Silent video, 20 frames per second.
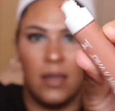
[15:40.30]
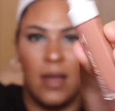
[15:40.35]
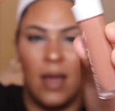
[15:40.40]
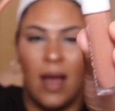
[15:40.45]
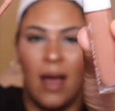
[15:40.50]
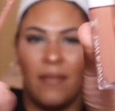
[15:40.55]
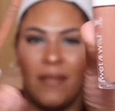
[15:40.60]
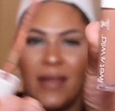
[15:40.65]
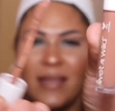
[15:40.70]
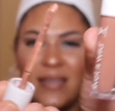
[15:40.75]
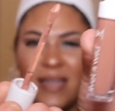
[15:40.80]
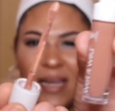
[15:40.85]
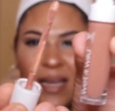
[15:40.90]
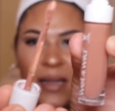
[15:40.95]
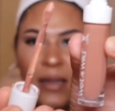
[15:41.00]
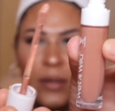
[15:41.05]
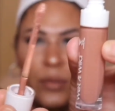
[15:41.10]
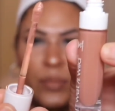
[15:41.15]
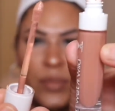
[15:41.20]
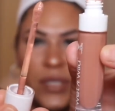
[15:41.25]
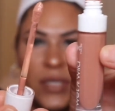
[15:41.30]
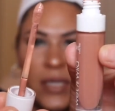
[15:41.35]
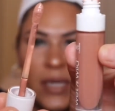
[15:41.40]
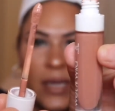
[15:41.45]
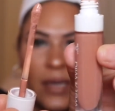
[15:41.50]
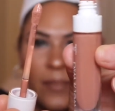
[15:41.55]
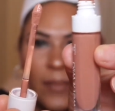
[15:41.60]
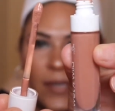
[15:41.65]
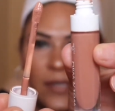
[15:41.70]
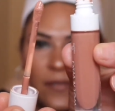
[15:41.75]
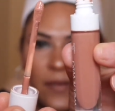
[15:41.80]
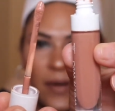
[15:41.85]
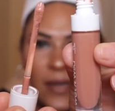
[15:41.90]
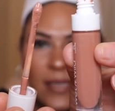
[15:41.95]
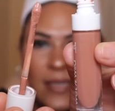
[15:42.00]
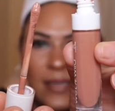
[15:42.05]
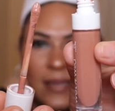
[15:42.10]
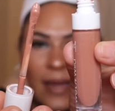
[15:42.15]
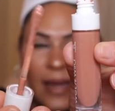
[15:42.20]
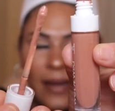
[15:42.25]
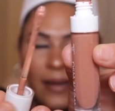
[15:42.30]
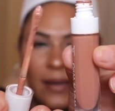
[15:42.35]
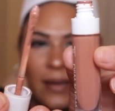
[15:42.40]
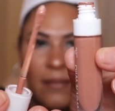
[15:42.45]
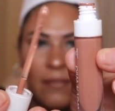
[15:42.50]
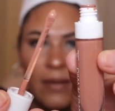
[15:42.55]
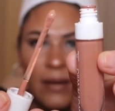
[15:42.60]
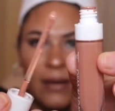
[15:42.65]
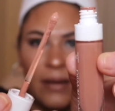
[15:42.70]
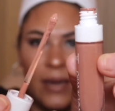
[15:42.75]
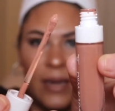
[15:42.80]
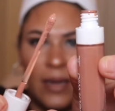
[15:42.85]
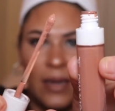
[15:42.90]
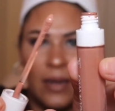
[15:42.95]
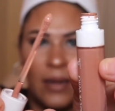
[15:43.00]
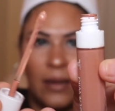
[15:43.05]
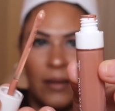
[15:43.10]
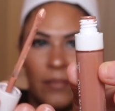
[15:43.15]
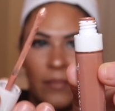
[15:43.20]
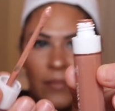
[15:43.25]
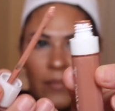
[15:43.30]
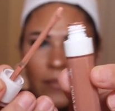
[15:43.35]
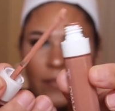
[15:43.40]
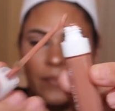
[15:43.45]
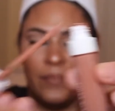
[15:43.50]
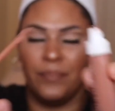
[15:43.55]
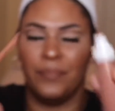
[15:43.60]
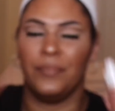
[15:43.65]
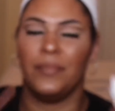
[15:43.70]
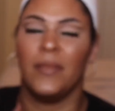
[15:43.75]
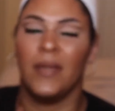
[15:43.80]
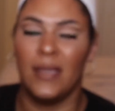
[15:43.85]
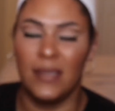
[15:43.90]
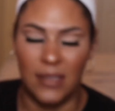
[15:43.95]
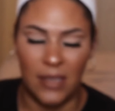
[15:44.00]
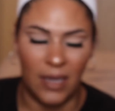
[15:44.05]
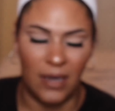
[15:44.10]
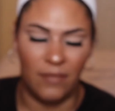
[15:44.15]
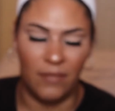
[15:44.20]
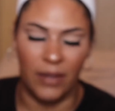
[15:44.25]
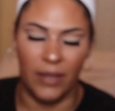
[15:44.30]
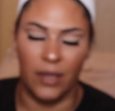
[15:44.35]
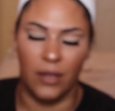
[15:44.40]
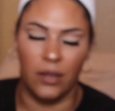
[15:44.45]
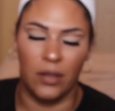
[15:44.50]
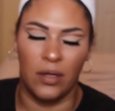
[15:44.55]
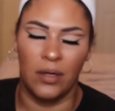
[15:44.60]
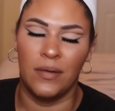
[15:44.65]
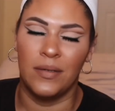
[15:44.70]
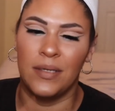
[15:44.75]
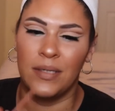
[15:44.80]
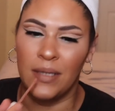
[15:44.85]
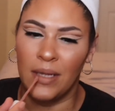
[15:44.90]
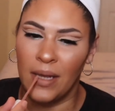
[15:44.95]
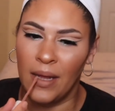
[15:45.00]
I think it's like a lipstick, but it's very satiny, very, it's kind of like a gloss.